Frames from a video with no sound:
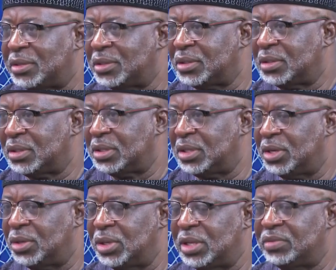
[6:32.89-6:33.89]

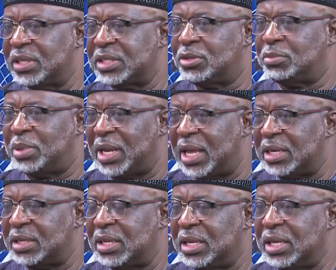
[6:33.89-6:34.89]
If there's a good plan,
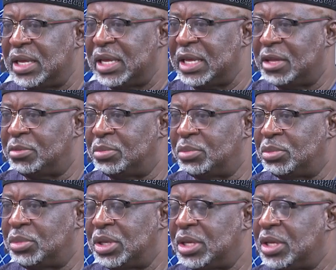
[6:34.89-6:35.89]

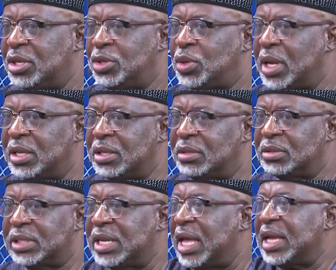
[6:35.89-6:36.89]

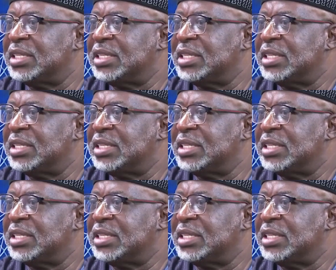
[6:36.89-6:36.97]
Ten Hag